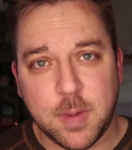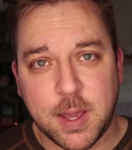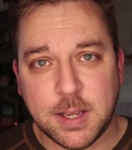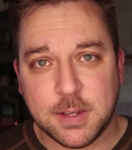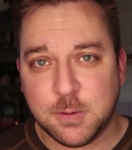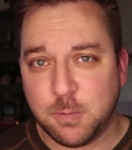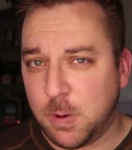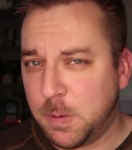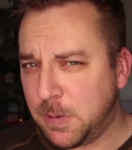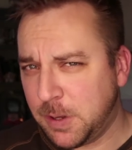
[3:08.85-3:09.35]
make
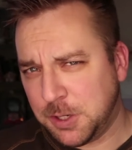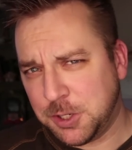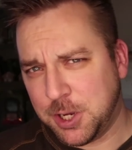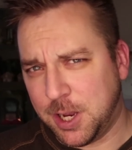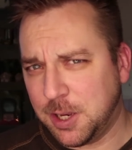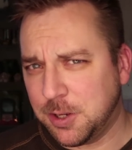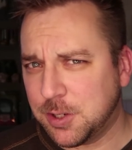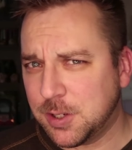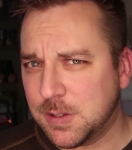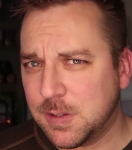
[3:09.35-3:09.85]
sweeping
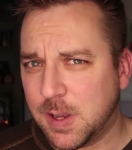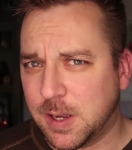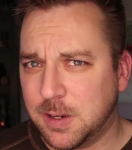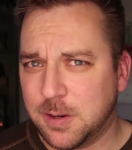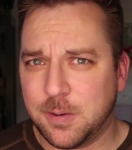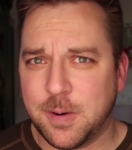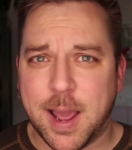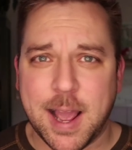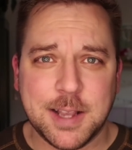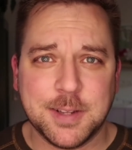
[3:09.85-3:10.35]
changes. I
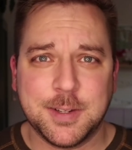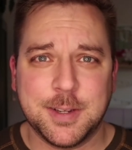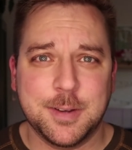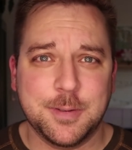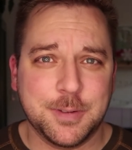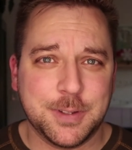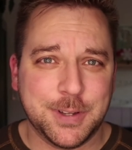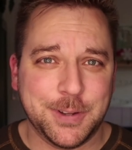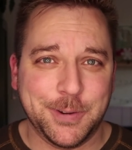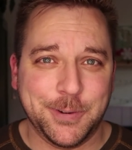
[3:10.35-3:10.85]
don't ask
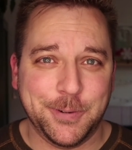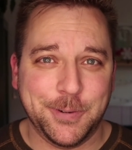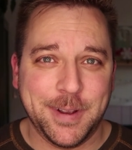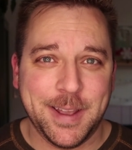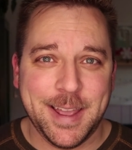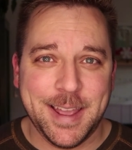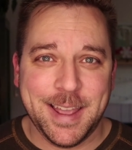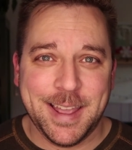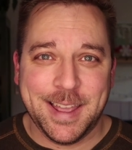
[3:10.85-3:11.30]
you to